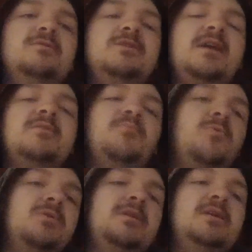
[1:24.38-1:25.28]
So I got the
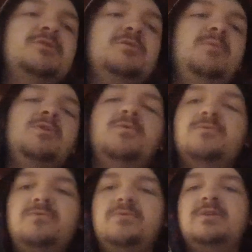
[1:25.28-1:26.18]
porn addiction and me
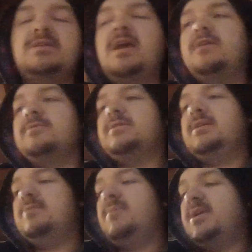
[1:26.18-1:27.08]
going through this cycle
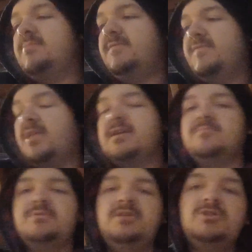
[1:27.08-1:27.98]
again, making me feel like
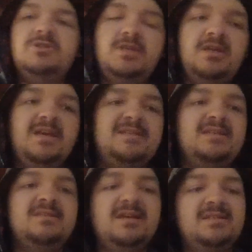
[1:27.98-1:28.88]
complete shit as
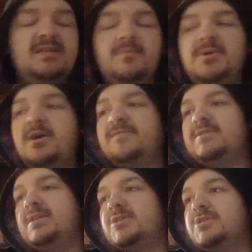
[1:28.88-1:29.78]
it does coming off
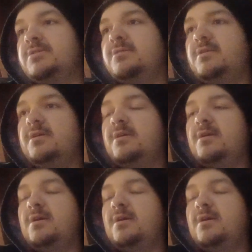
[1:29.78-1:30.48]
addiction.